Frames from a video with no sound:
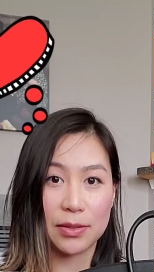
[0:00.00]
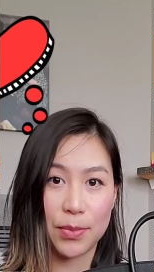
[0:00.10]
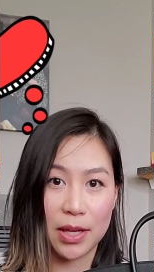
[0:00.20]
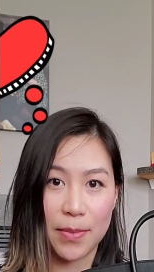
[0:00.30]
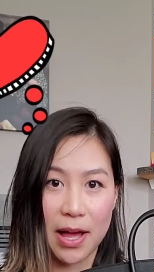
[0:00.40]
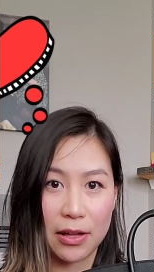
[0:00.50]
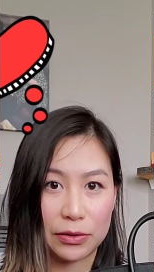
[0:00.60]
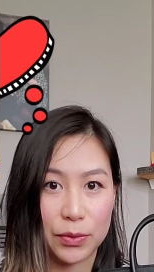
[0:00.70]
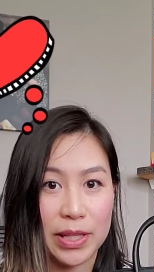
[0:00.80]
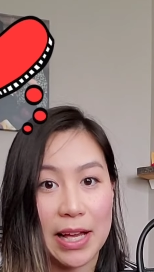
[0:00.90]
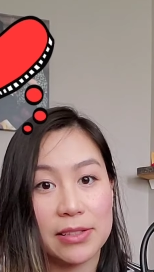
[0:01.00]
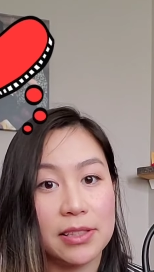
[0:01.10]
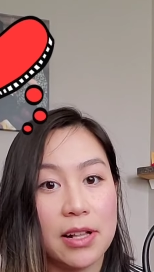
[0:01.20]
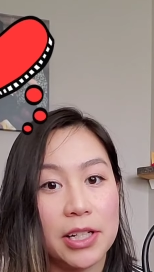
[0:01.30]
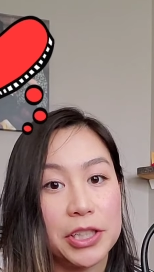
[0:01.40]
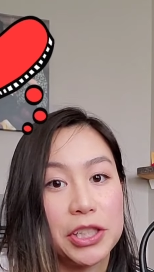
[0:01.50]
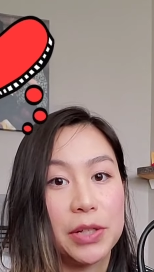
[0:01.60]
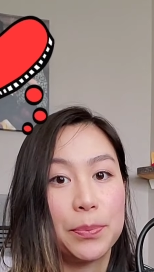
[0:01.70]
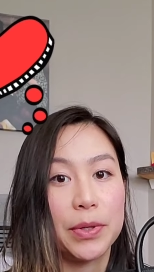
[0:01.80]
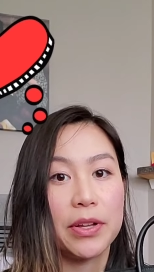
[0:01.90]
to be about $3,000
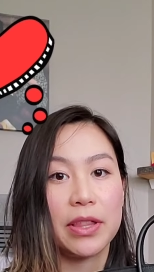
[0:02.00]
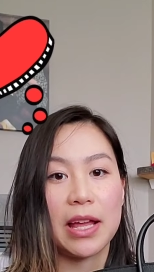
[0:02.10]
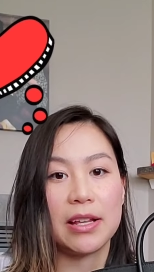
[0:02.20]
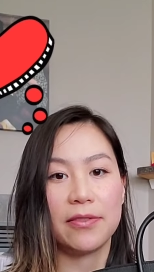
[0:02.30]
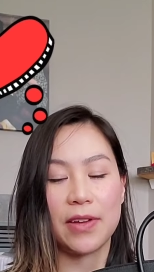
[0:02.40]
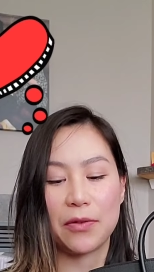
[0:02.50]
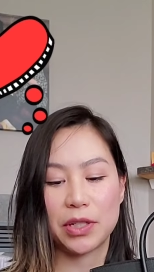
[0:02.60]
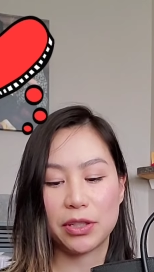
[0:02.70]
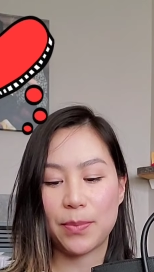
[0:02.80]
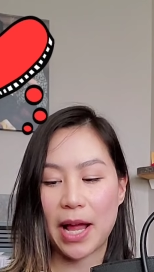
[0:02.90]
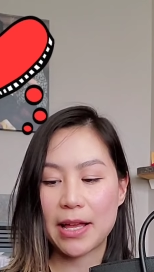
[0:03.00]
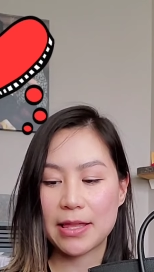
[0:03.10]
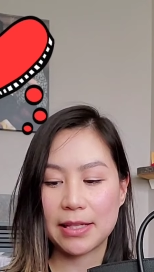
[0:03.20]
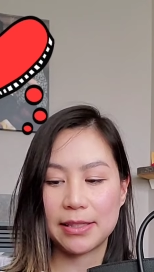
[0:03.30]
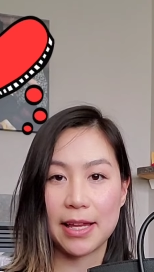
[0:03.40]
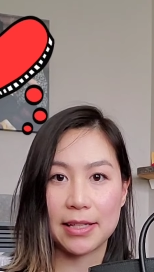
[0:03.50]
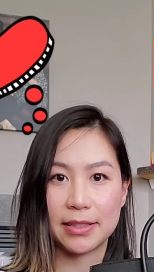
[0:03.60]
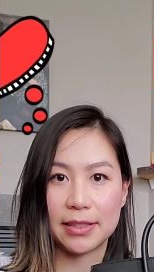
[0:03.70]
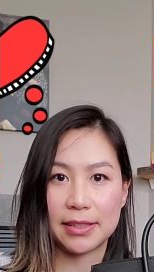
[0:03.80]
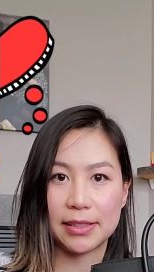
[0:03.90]
cheaper than if I were to buy it in the
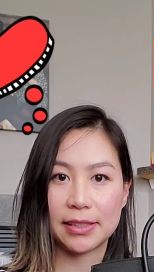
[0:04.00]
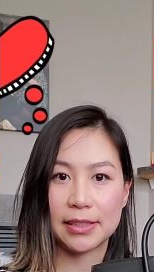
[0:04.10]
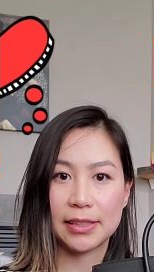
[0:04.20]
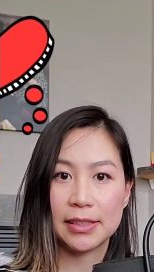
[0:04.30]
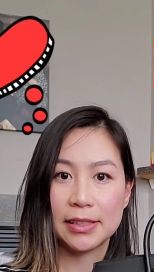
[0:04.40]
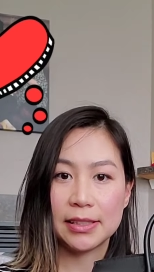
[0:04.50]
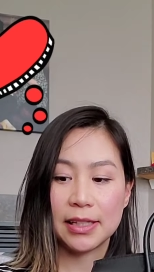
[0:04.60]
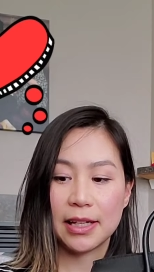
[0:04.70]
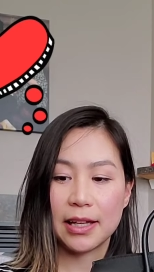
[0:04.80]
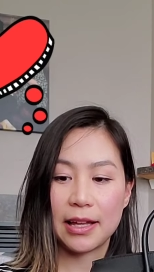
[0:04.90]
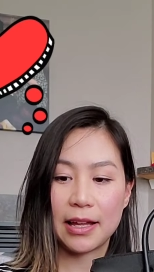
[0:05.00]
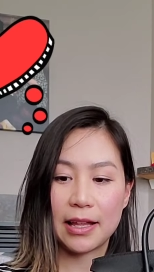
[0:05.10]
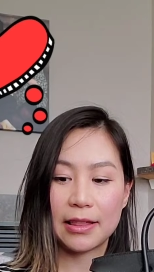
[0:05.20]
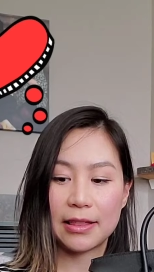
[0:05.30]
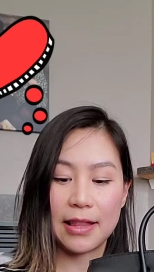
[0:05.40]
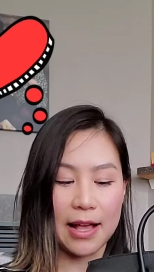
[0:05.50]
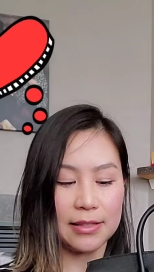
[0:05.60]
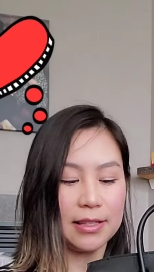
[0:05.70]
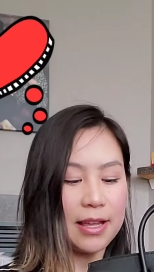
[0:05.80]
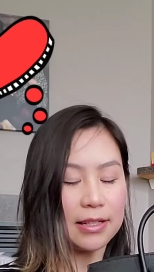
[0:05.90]
States. And
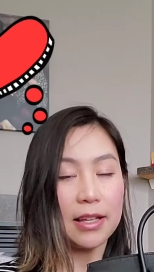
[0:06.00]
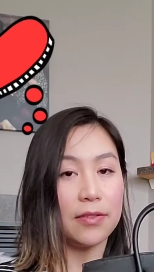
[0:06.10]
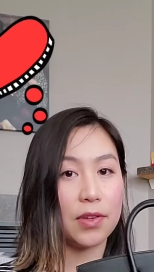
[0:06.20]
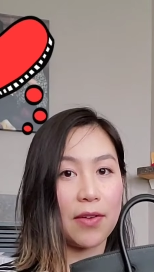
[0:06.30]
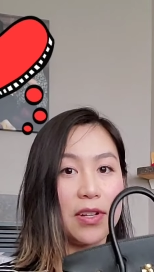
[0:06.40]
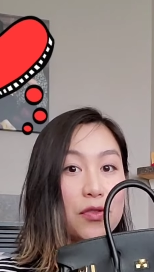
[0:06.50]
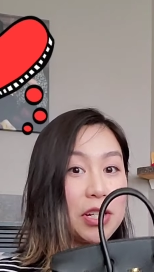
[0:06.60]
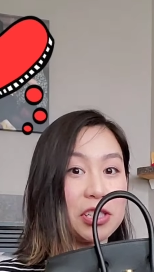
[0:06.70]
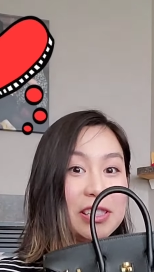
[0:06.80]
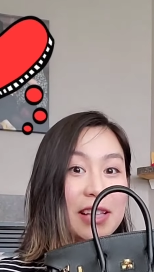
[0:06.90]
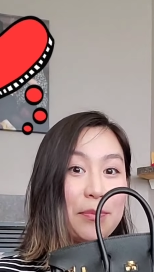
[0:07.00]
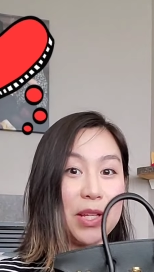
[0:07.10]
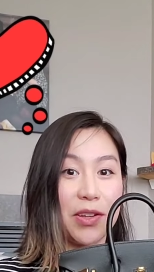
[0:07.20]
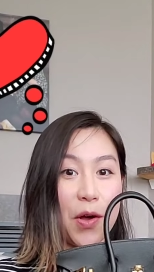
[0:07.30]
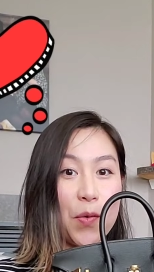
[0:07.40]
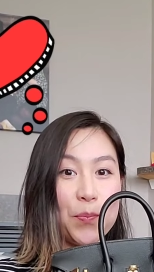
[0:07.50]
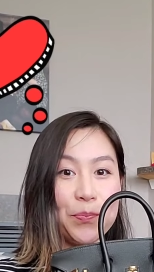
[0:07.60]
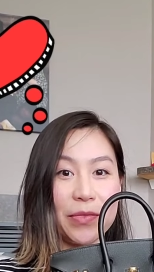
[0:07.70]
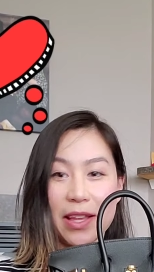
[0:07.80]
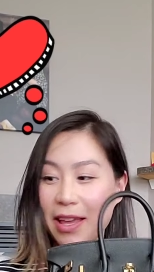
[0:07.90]
that's it. If you have any questions, let me know.
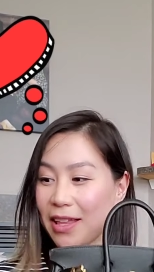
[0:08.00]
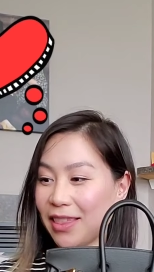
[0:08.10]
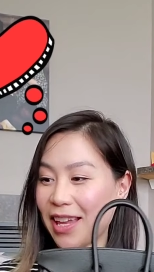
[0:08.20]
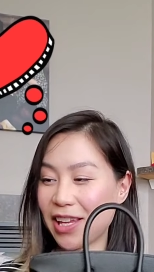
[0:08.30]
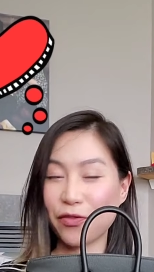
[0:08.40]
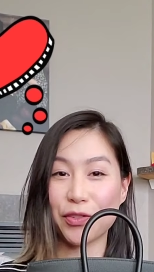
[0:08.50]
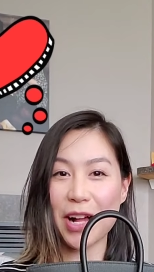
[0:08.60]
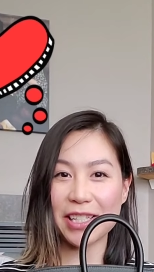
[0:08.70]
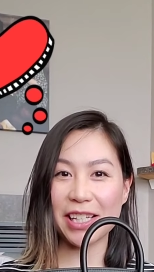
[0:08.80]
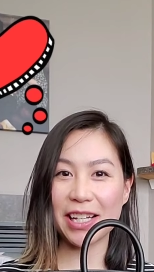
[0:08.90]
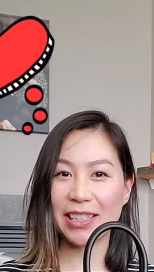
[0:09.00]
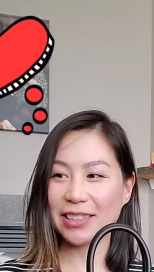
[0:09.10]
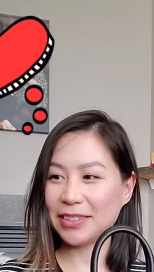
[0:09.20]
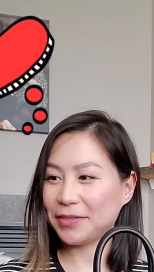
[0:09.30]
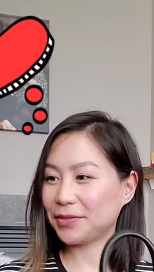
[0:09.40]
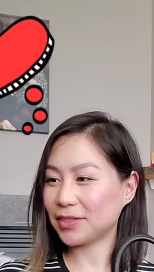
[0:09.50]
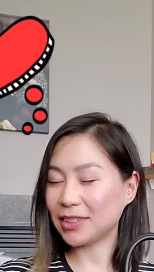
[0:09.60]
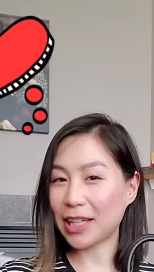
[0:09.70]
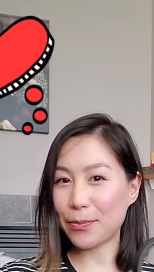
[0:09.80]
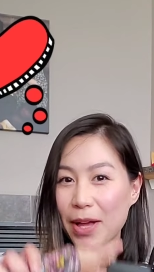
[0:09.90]
And thank you for watching.
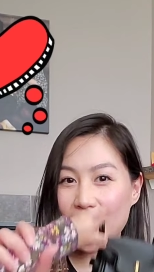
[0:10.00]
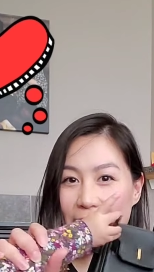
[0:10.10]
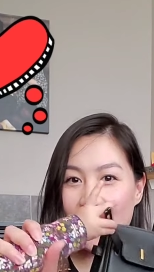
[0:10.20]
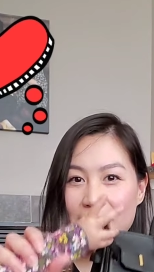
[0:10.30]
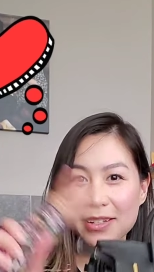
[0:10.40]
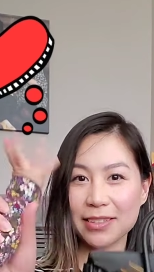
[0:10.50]
Say bye.